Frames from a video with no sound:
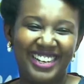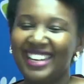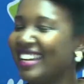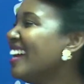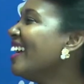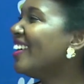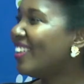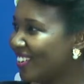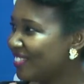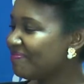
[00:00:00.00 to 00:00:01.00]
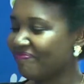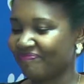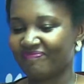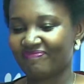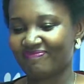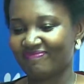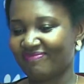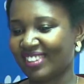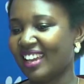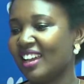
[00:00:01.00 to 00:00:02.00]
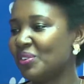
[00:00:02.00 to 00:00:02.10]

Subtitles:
You are like, no, not for us.